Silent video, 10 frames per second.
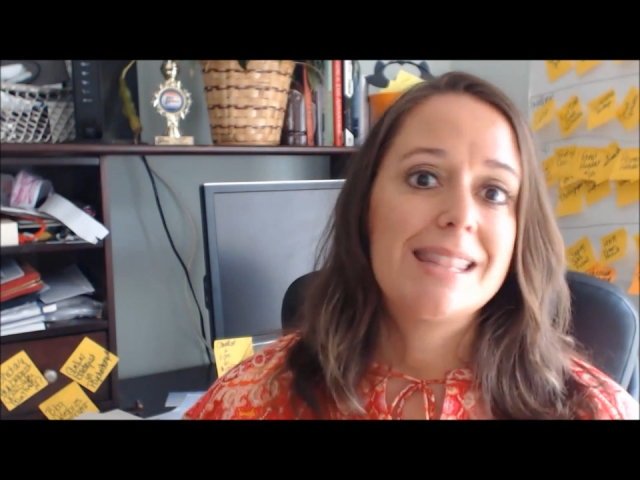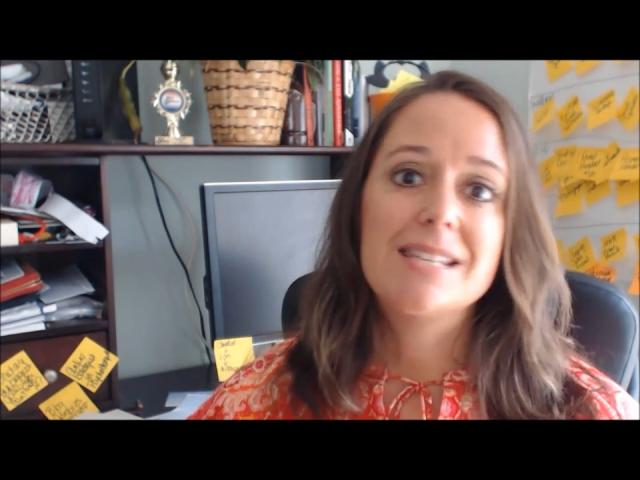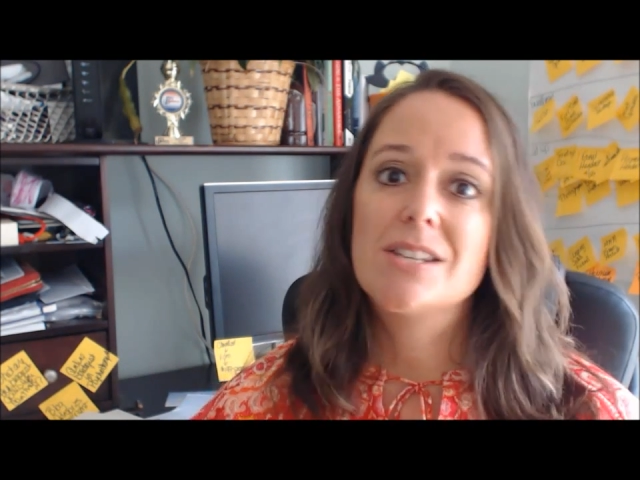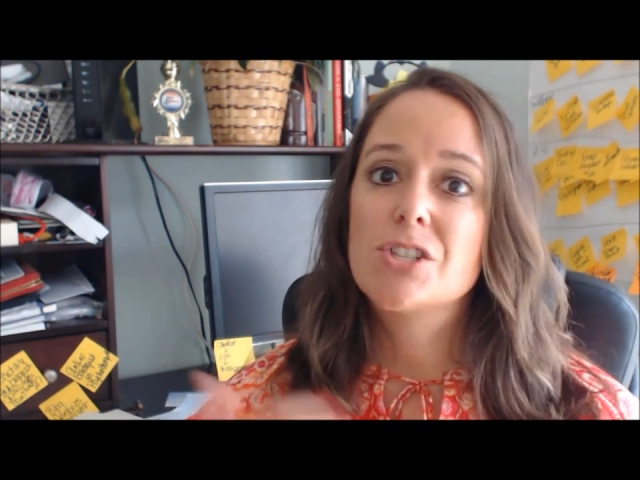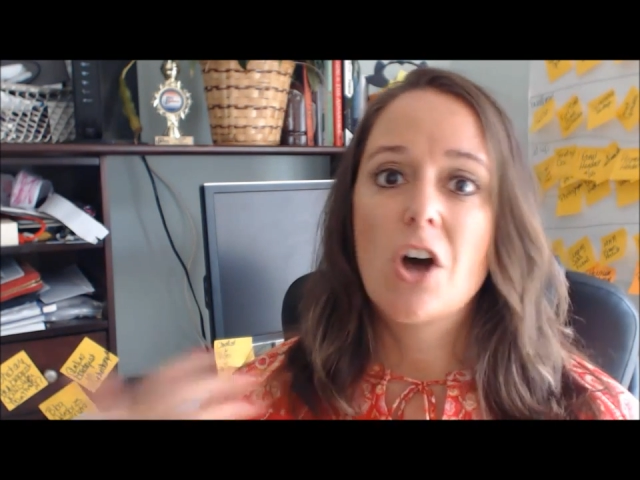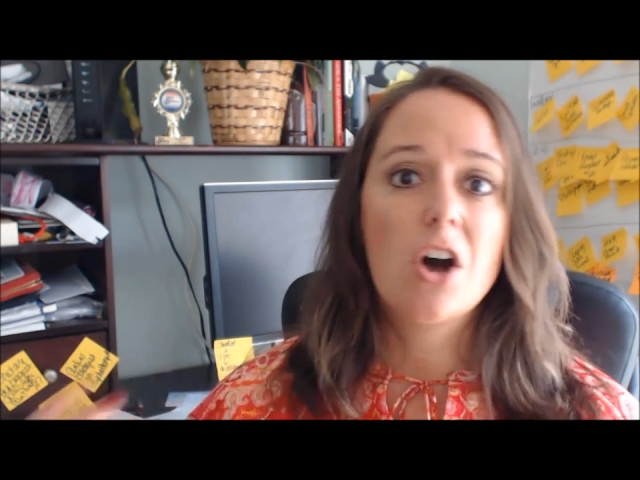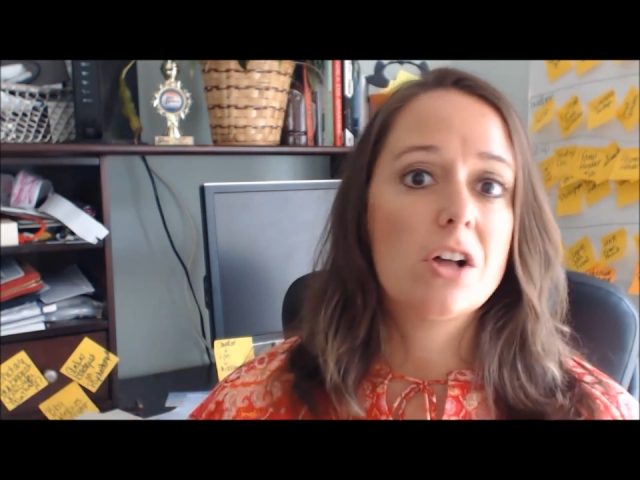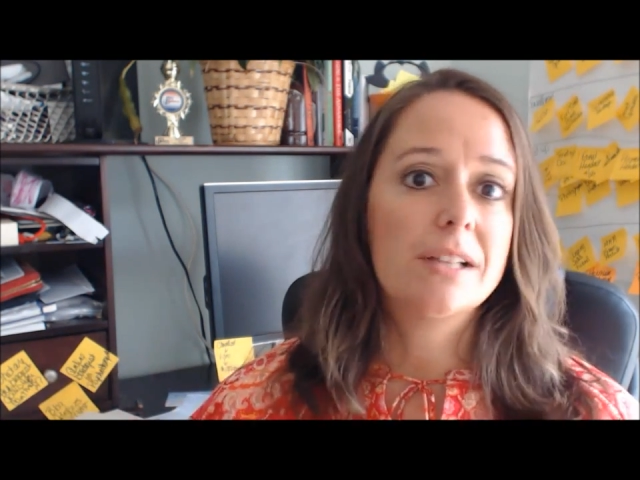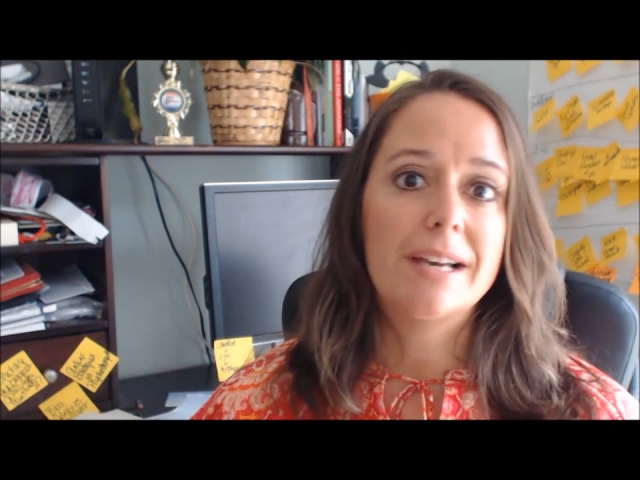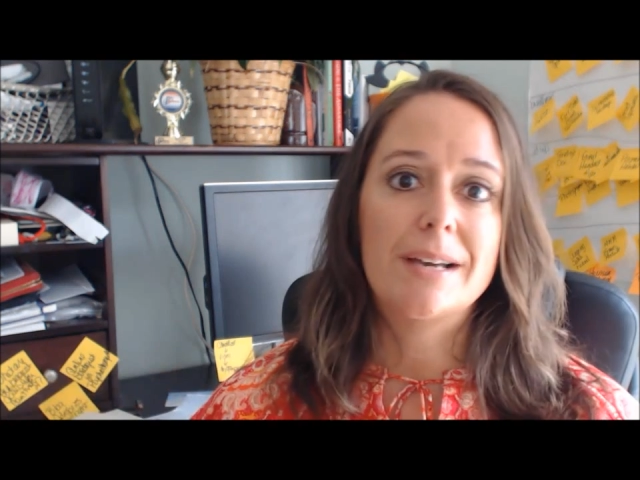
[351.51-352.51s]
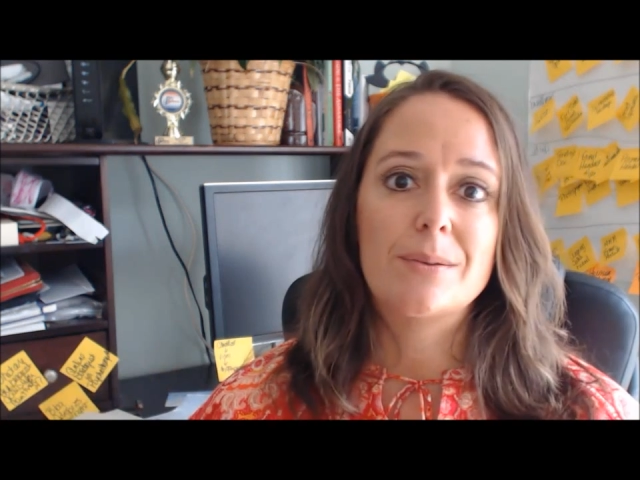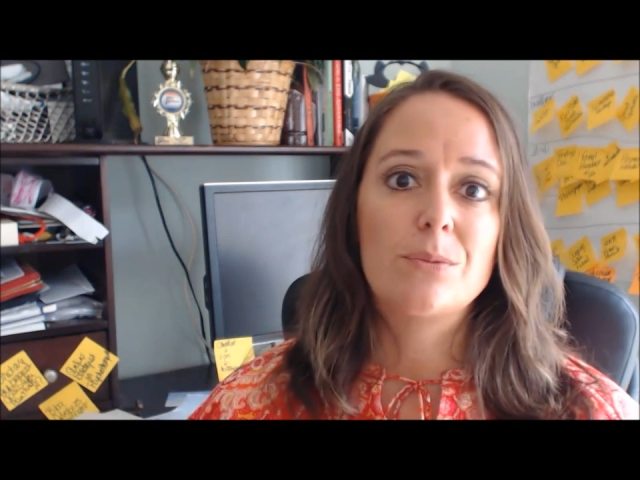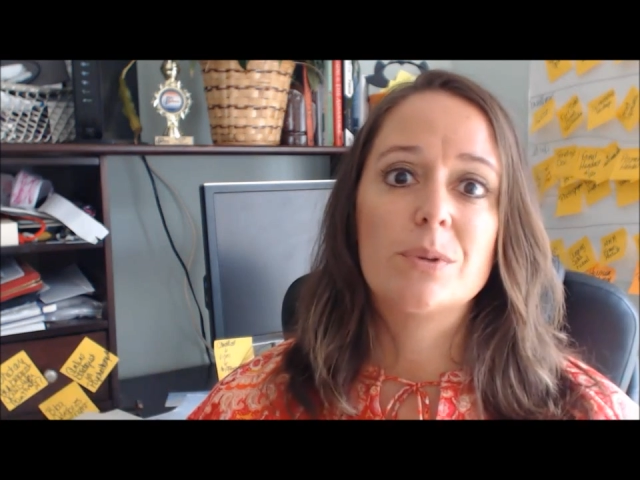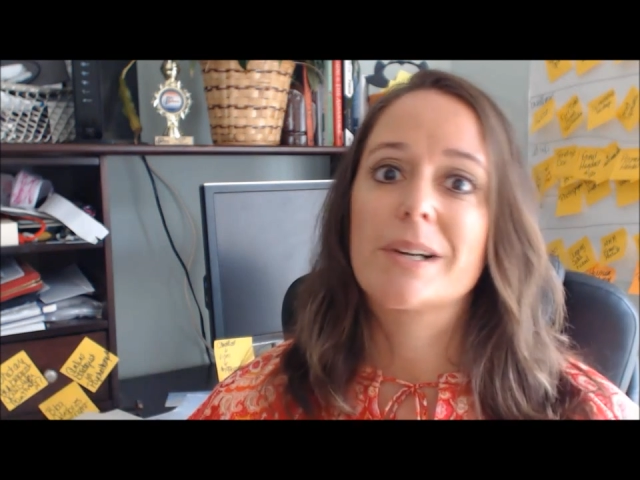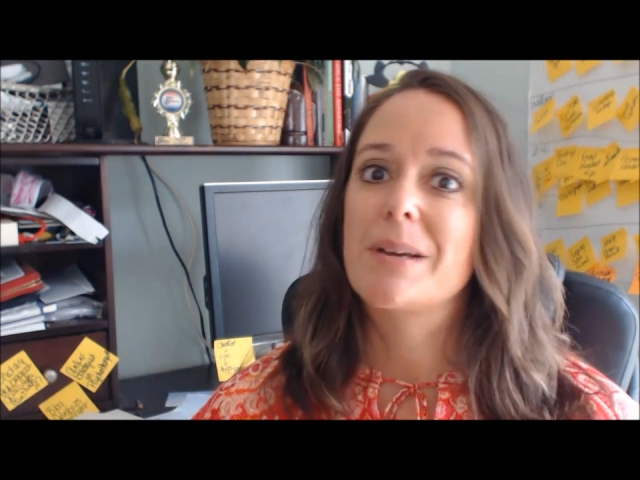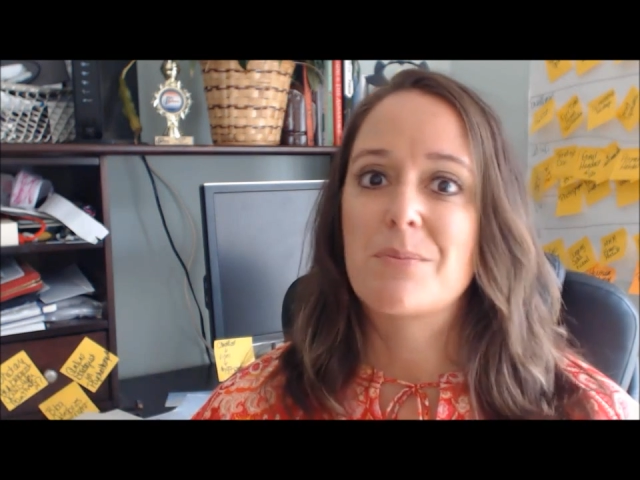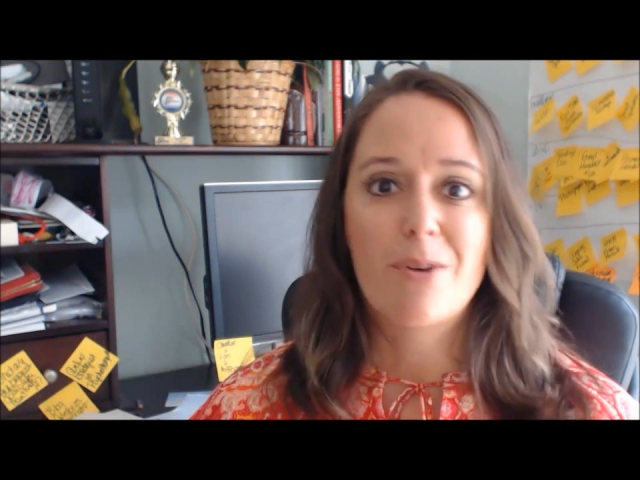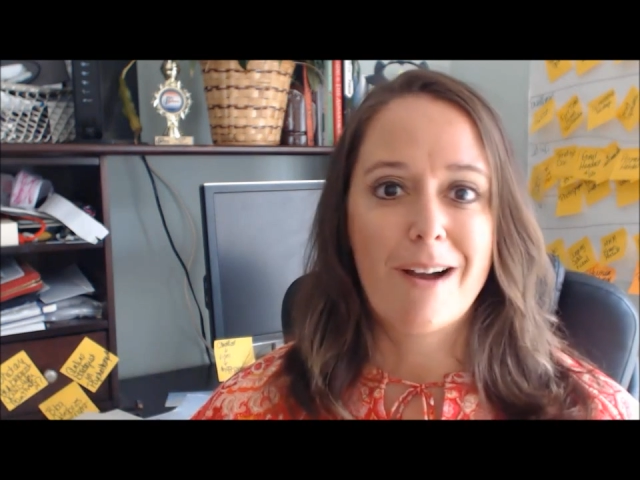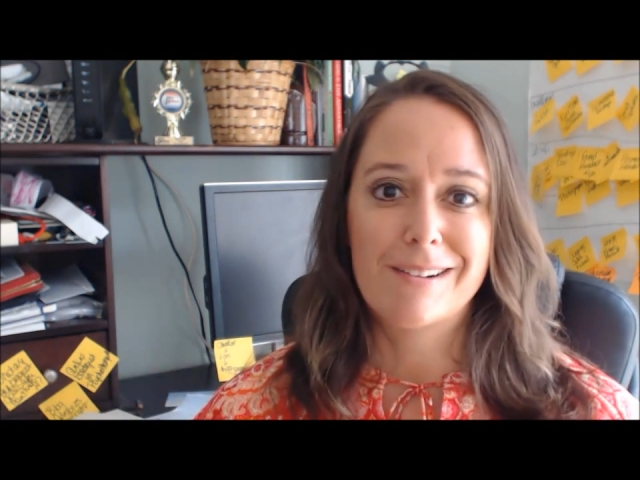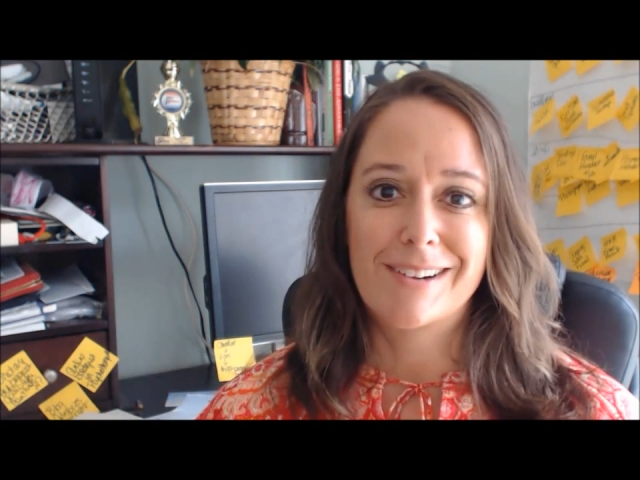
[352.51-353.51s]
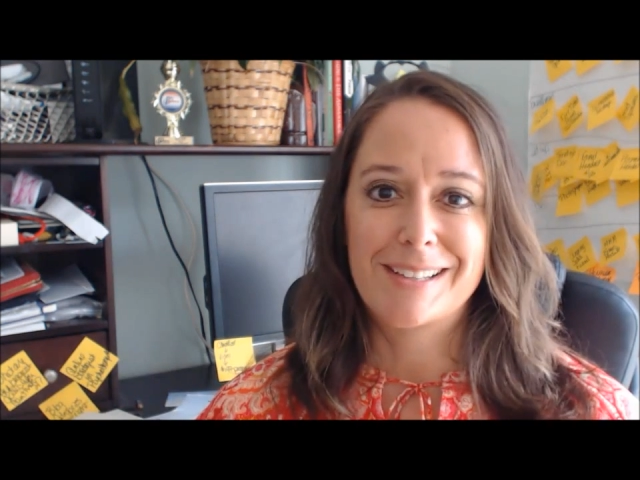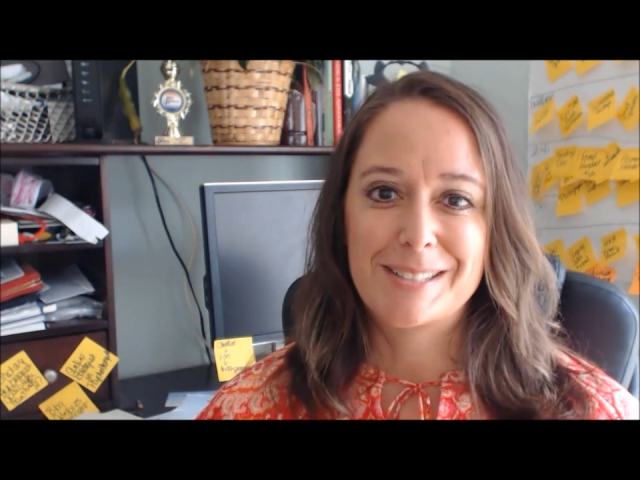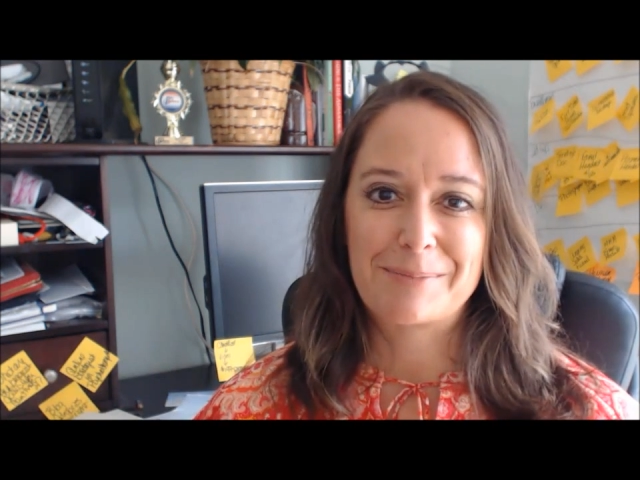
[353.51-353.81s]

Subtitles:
this is all a work in progress.